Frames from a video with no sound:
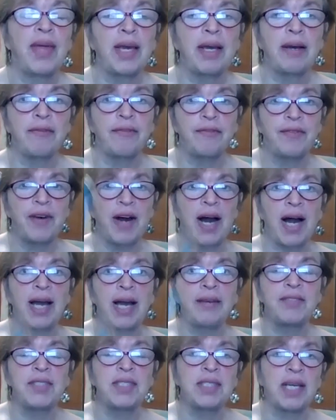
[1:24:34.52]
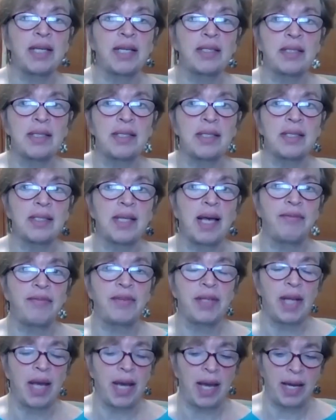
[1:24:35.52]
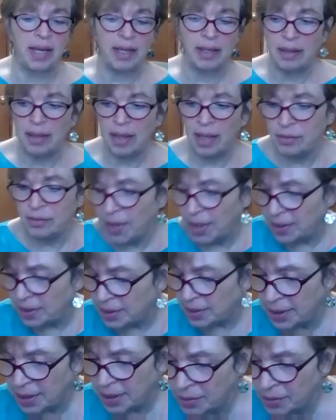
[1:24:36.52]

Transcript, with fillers: Think of five, six, seven, eight. I'll write it